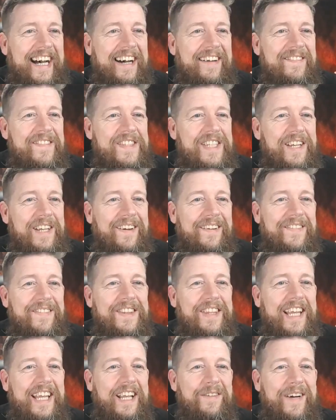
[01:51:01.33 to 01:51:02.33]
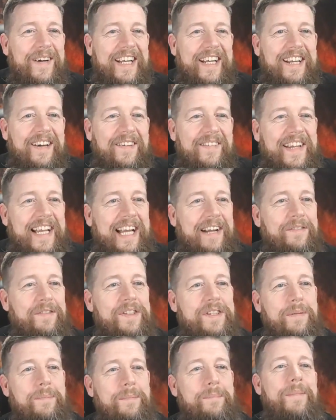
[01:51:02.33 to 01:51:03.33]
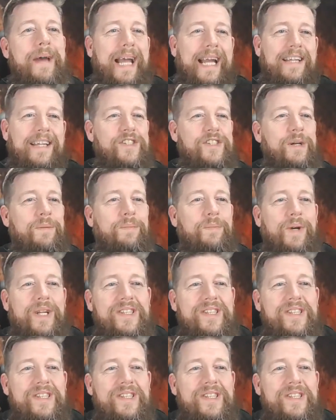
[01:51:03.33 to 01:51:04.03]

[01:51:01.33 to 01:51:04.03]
Do you ever think about coming out with a mech tube?